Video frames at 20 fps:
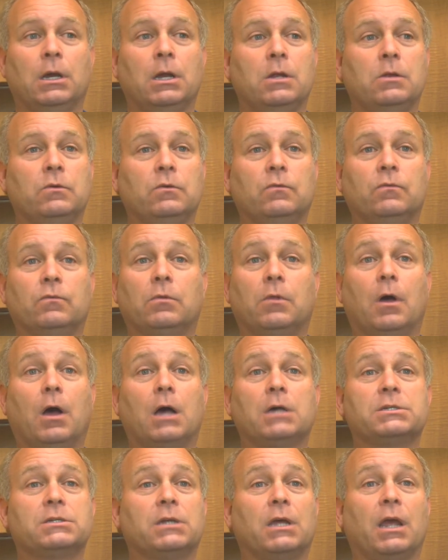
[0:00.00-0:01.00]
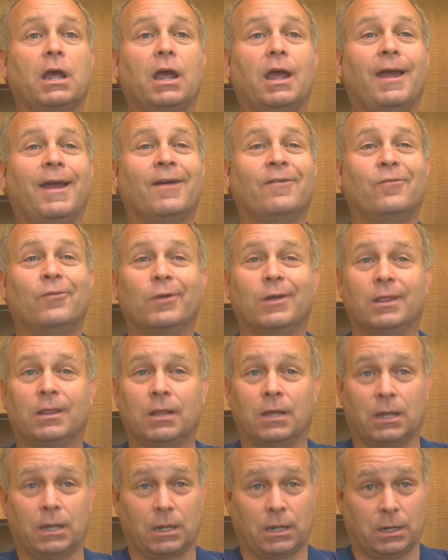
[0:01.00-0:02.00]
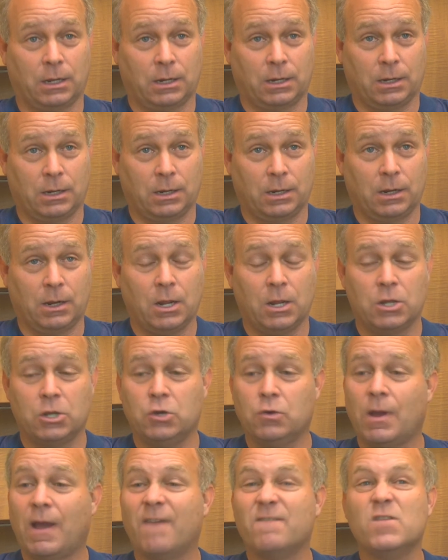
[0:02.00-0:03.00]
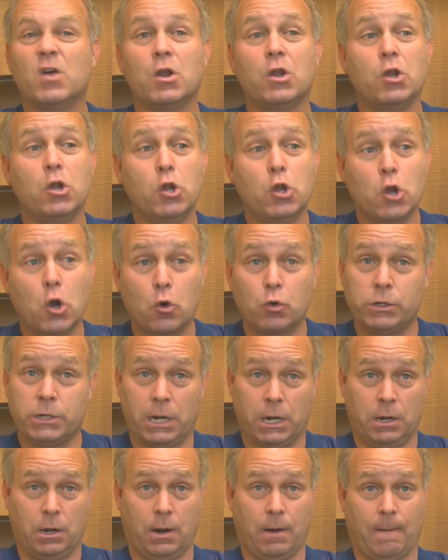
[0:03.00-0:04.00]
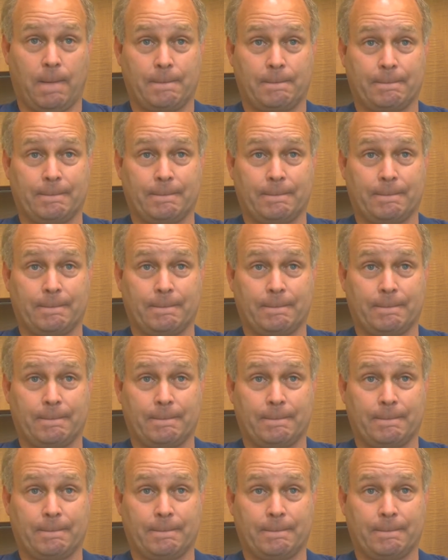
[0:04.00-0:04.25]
and you've lost everything. You have no data.